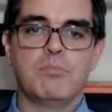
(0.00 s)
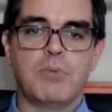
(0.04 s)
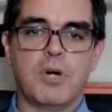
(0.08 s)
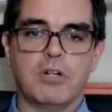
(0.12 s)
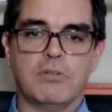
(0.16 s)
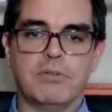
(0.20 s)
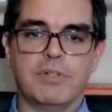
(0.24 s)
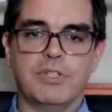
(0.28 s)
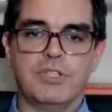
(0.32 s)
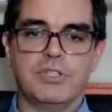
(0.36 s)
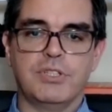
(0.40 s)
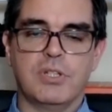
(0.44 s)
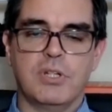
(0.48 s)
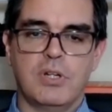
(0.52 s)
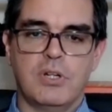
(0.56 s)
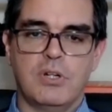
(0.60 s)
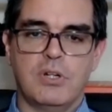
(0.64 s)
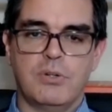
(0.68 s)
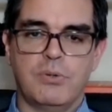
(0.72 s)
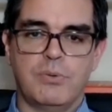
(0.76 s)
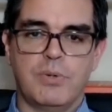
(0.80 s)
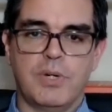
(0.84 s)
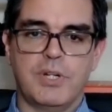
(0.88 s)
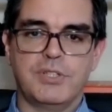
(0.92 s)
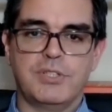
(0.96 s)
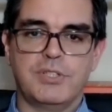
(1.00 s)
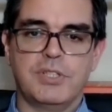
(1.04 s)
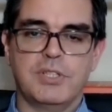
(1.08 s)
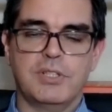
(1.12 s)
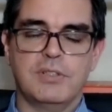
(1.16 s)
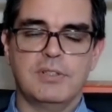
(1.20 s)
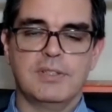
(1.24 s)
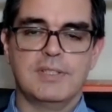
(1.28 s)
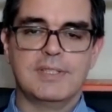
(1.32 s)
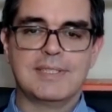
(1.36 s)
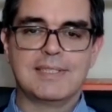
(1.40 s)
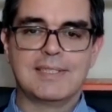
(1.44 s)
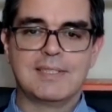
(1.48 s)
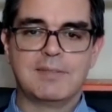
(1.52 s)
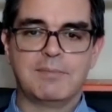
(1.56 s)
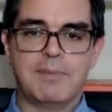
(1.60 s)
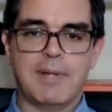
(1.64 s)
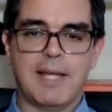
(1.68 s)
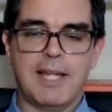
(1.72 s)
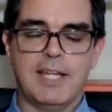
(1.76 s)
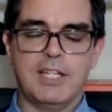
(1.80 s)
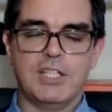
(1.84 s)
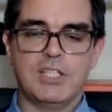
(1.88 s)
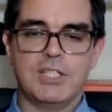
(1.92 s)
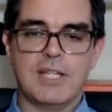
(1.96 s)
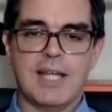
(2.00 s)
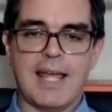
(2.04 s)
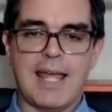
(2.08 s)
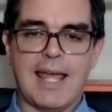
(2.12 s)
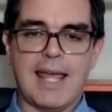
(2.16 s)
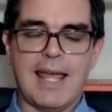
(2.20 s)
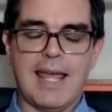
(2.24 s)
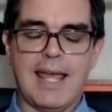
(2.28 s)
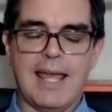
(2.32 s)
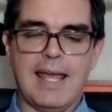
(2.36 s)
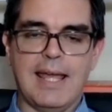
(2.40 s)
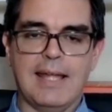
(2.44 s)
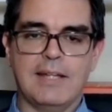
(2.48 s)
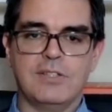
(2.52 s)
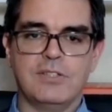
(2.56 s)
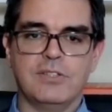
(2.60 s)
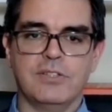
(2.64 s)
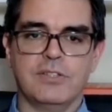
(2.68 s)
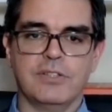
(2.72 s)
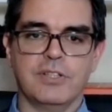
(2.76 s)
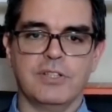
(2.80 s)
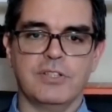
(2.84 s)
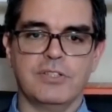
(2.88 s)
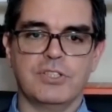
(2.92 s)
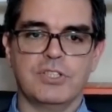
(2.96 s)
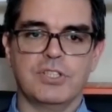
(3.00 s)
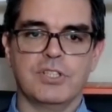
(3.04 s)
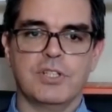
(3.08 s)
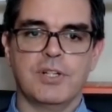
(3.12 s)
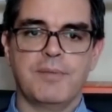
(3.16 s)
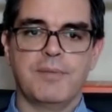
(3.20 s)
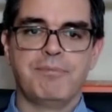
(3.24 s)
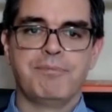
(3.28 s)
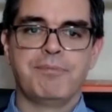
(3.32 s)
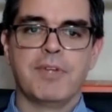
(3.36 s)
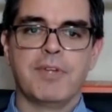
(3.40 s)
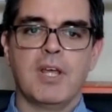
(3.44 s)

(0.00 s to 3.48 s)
Polish, Russian, Spanish, and Turkish.